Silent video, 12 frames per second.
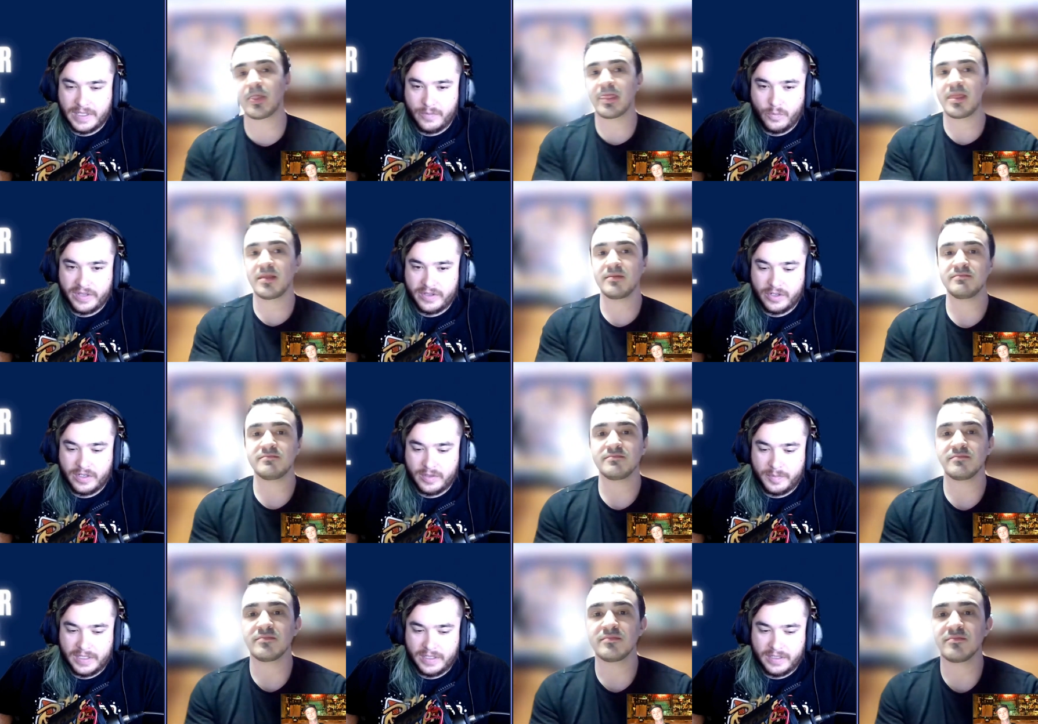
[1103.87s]
Speaker 1: whether
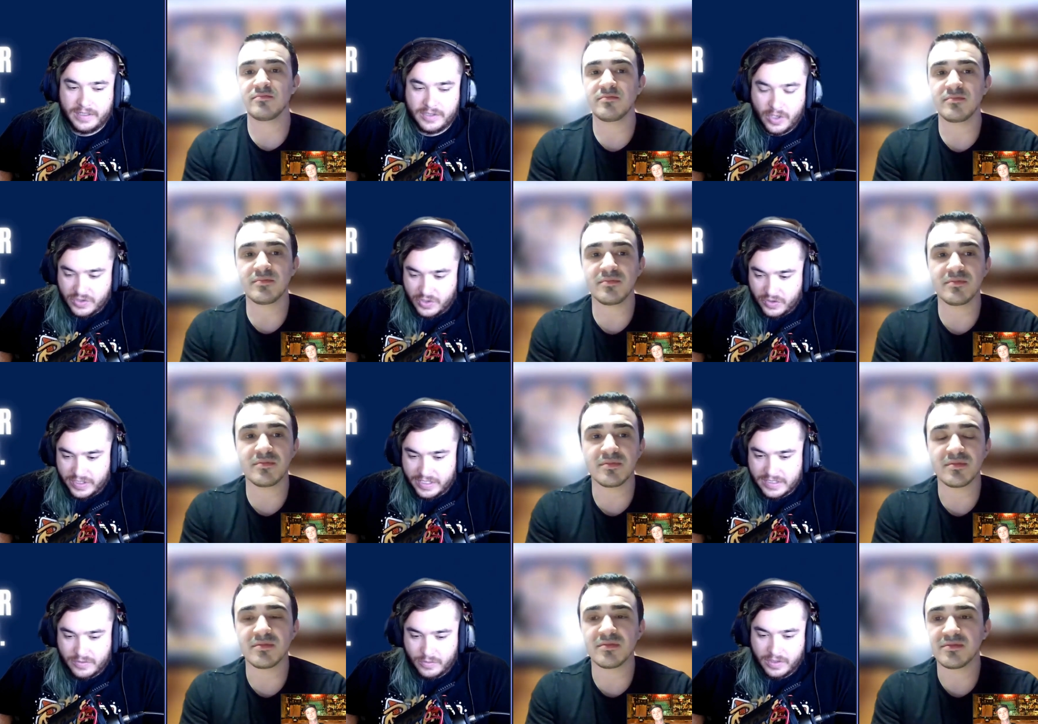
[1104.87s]
it be don't do
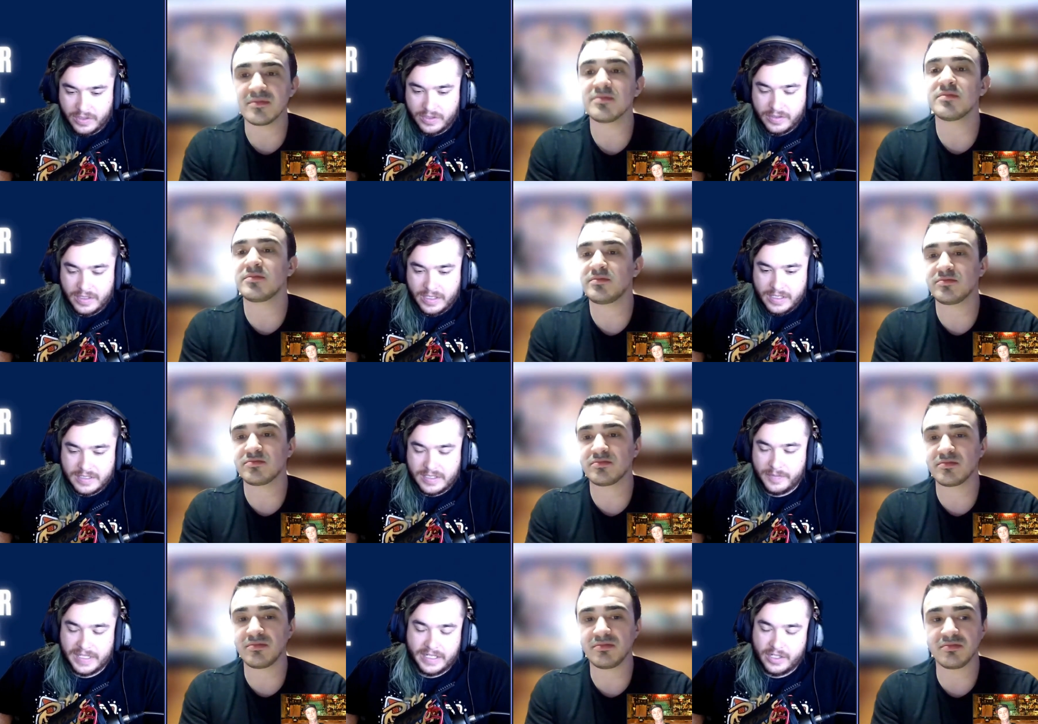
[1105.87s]
this or
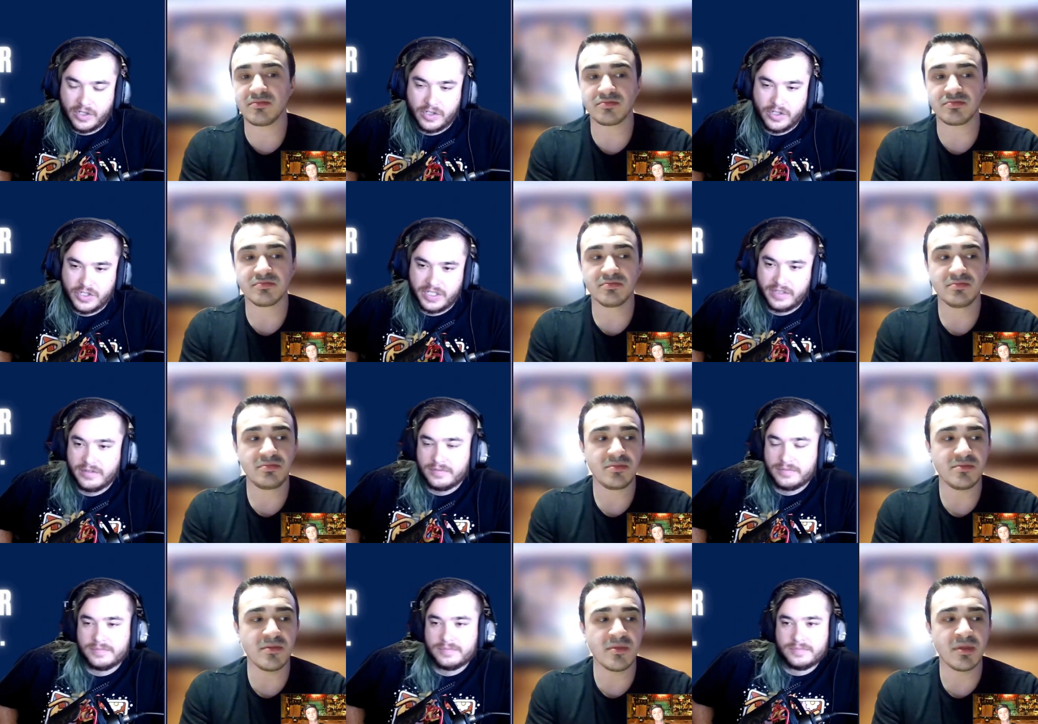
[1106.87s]
something encouraging?
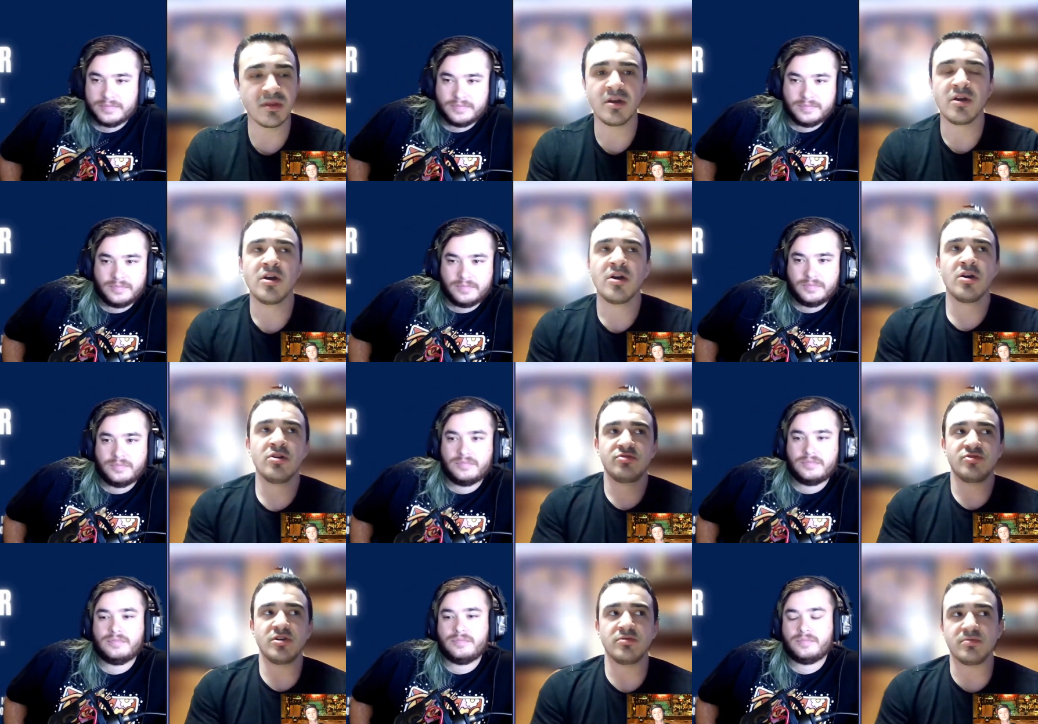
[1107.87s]

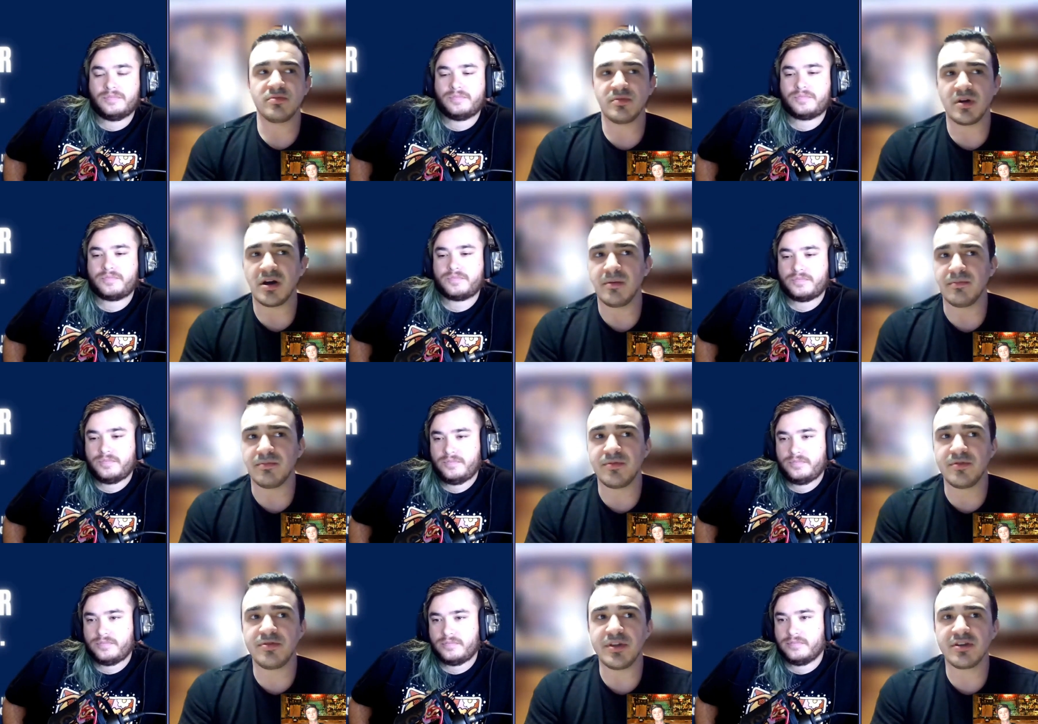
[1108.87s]
Speaker 2: So
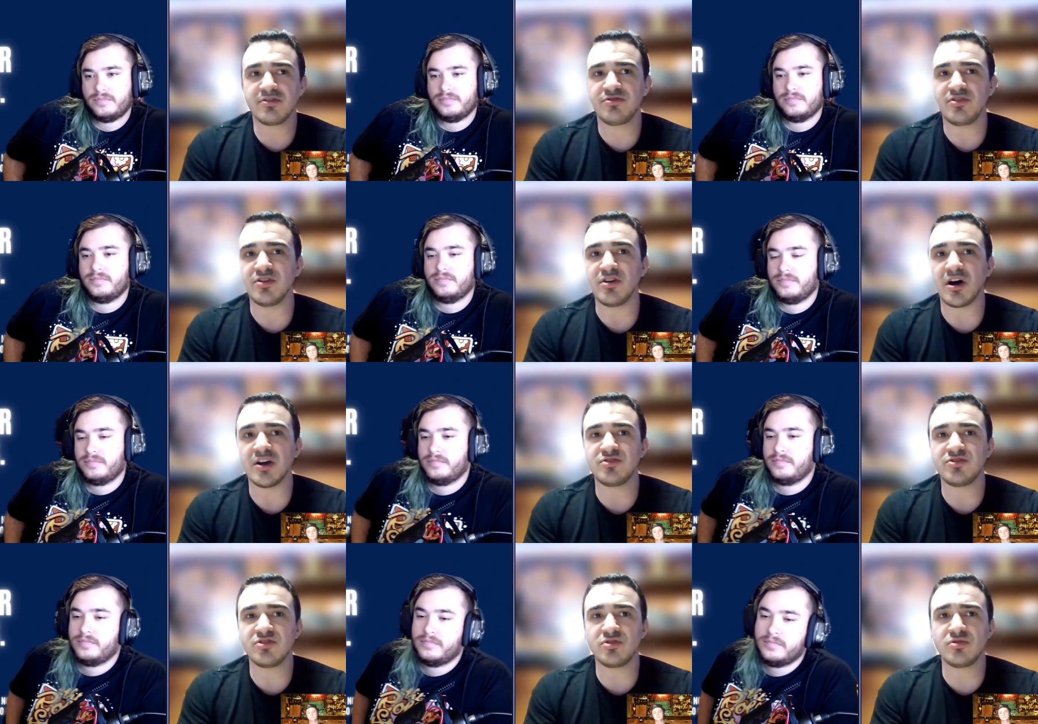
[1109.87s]
things to
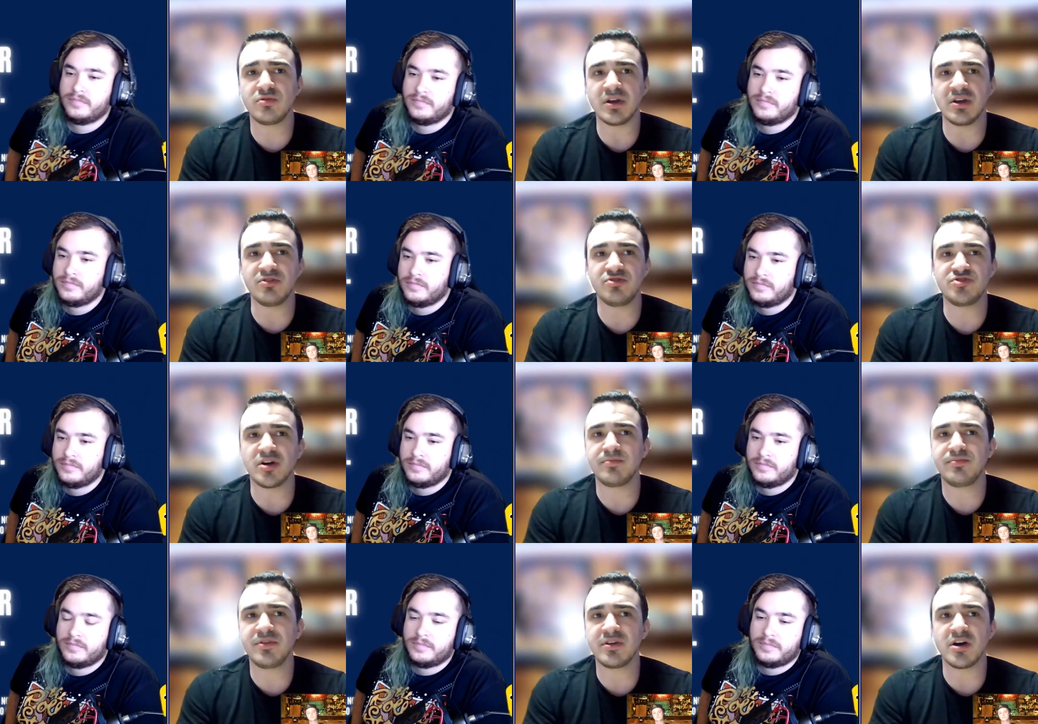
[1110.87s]
not do is
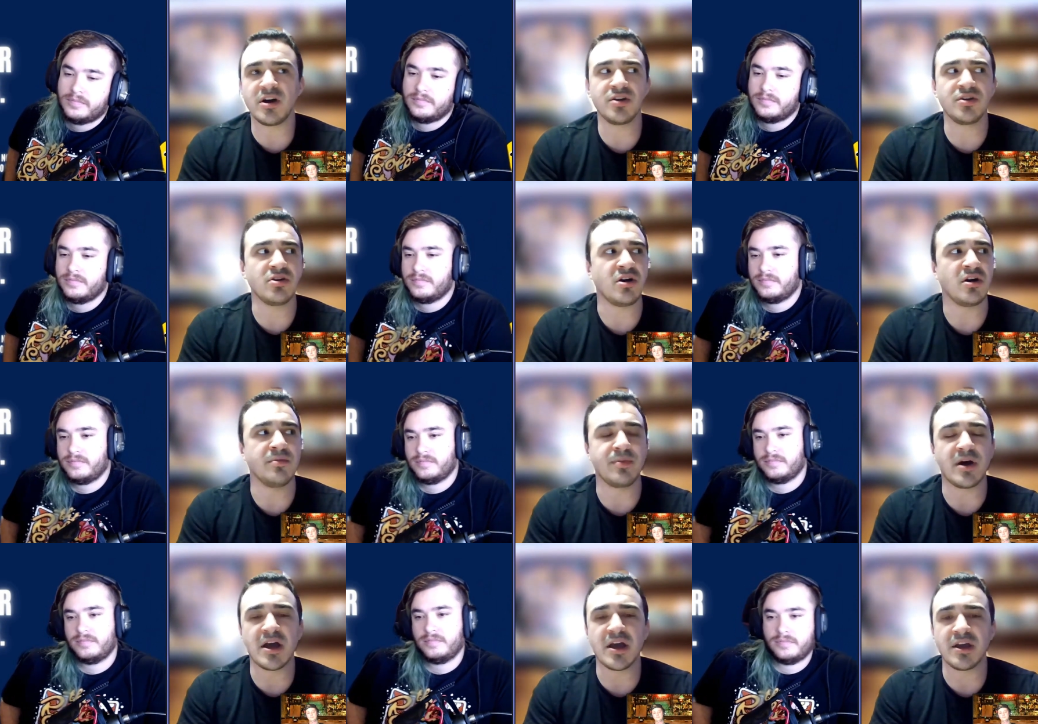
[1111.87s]
jump the gun on
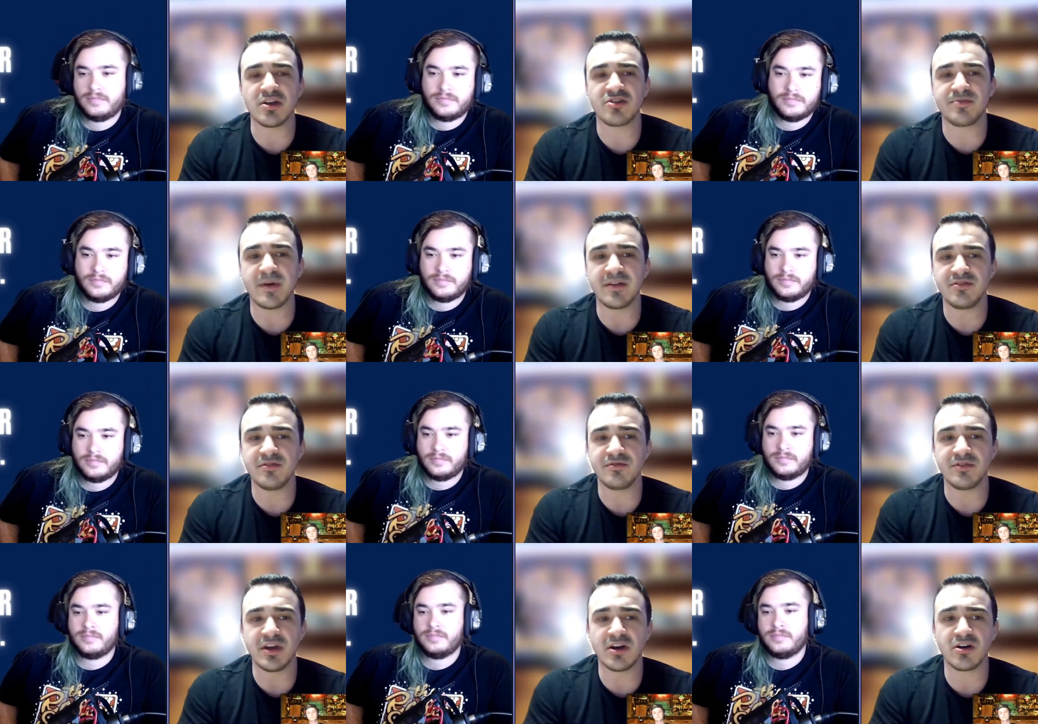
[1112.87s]
buying
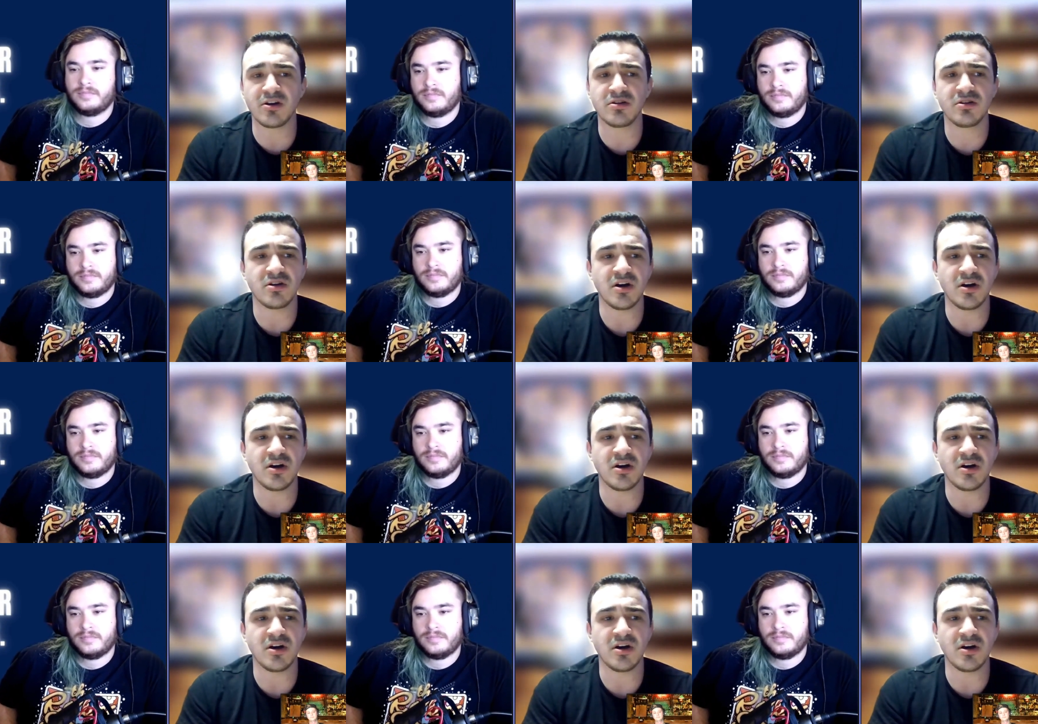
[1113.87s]
expensive gear.